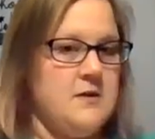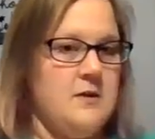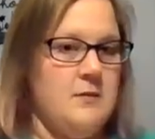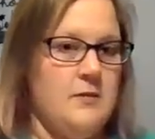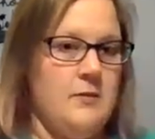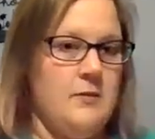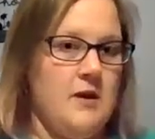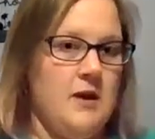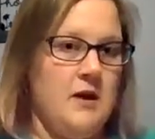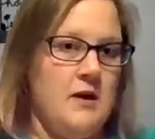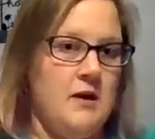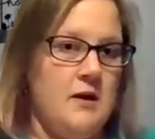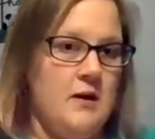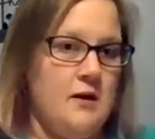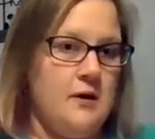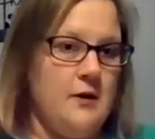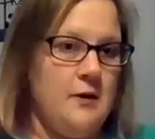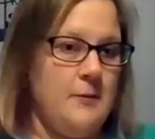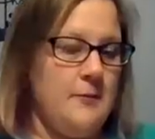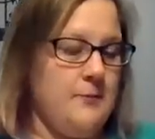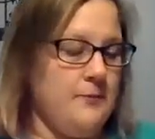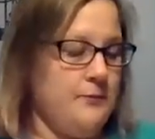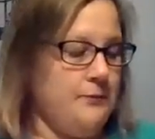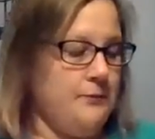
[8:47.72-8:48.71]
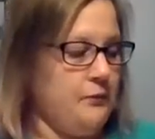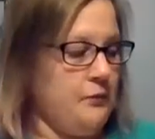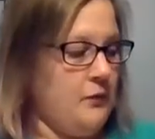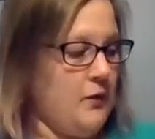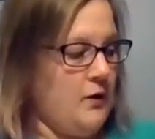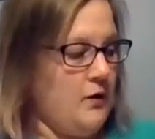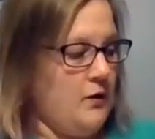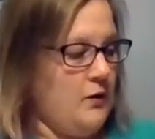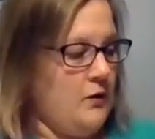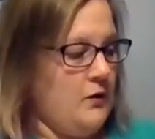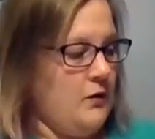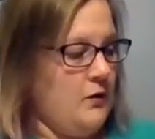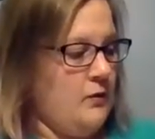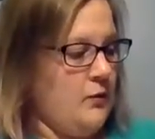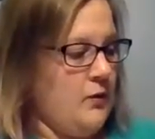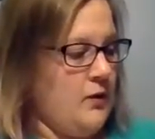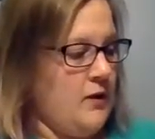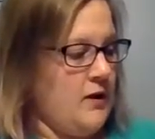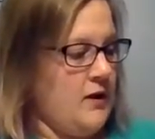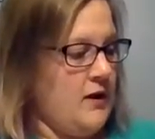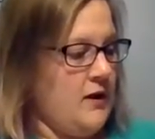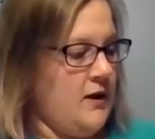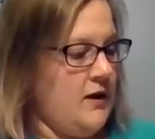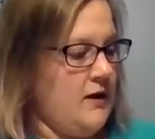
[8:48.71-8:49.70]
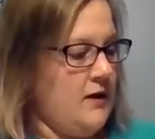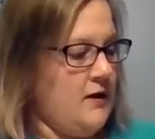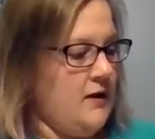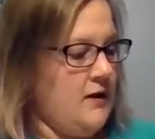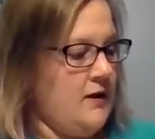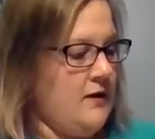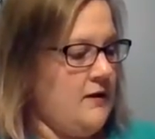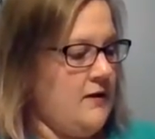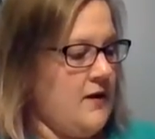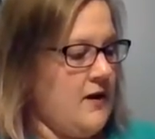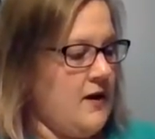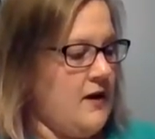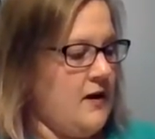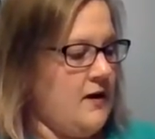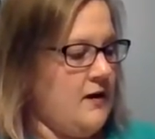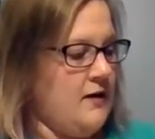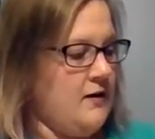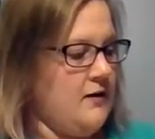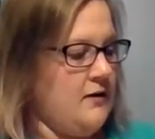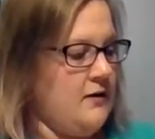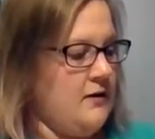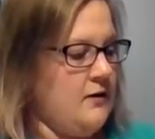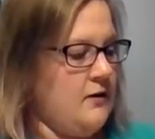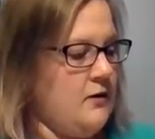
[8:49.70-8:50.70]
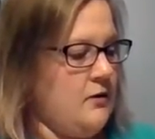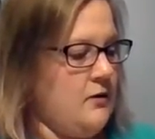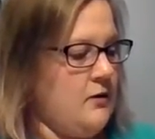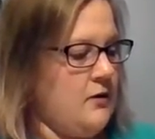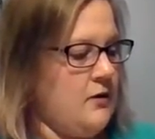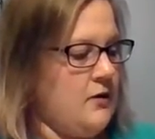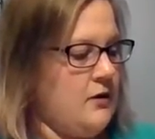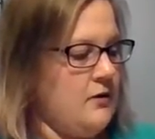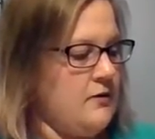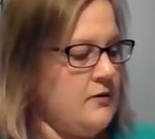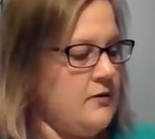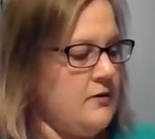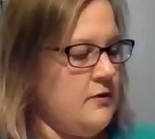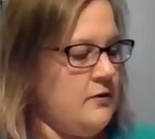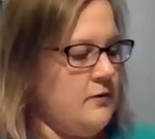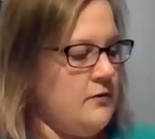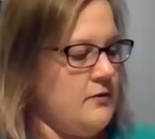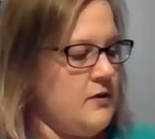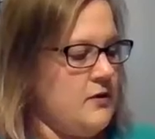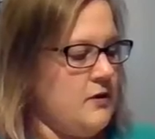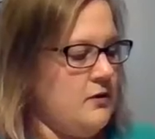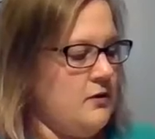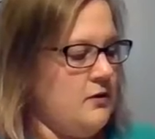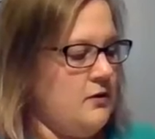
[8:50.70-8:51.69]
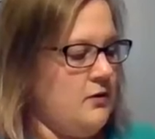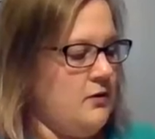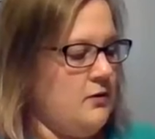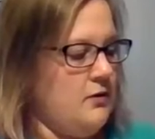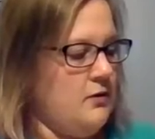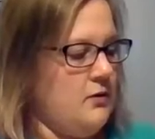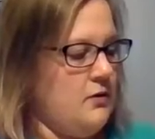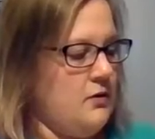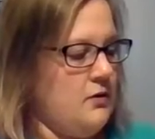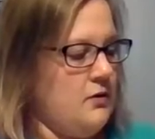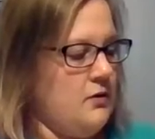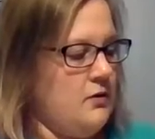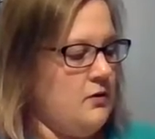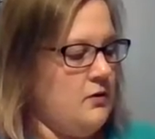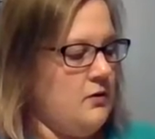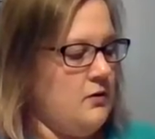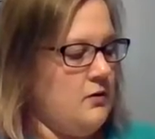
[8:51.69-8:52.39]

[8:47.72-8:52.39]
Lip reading: some there. Okay, and then you can also do